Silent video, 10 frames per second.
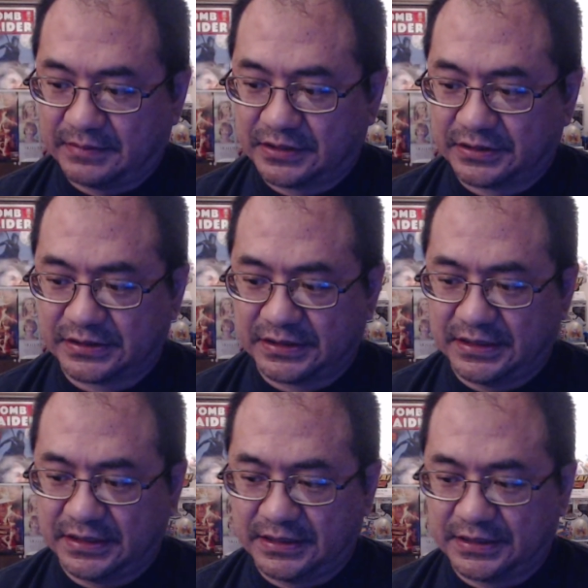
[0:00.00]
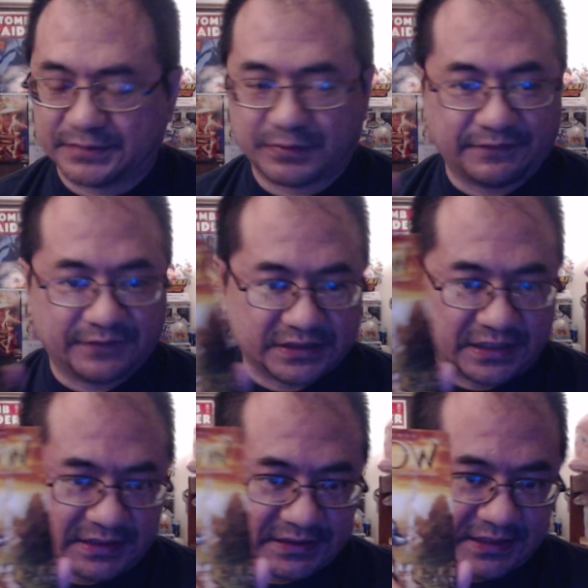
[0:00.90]
because it is
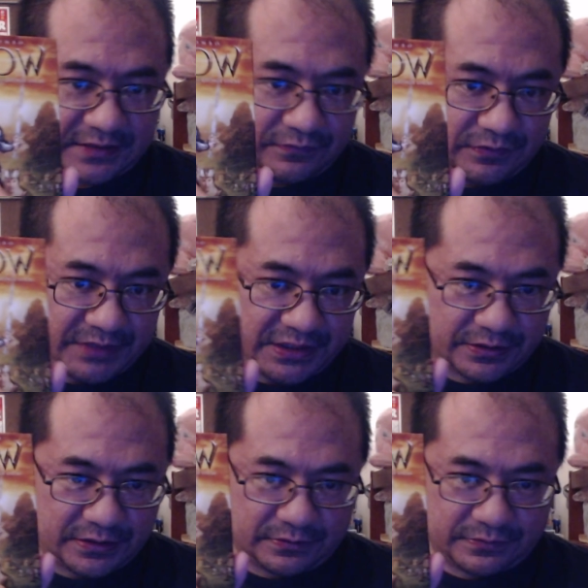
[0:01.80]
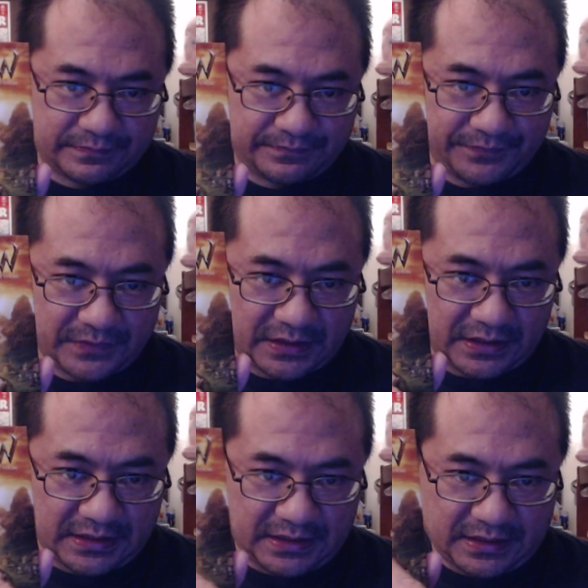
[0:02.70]
prophesied that it will be her doom.
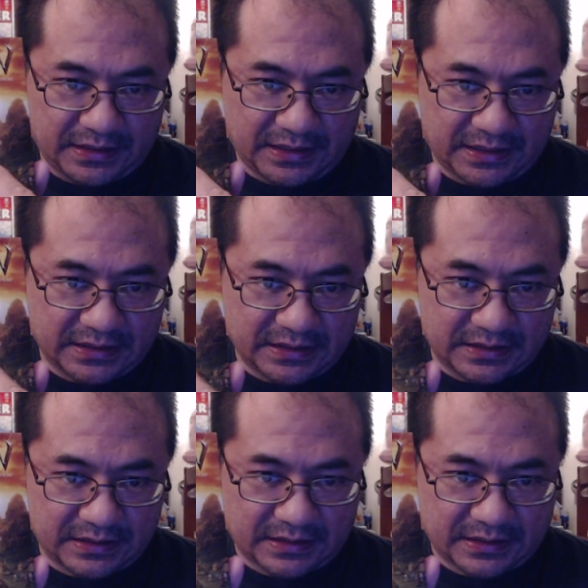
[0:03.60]
And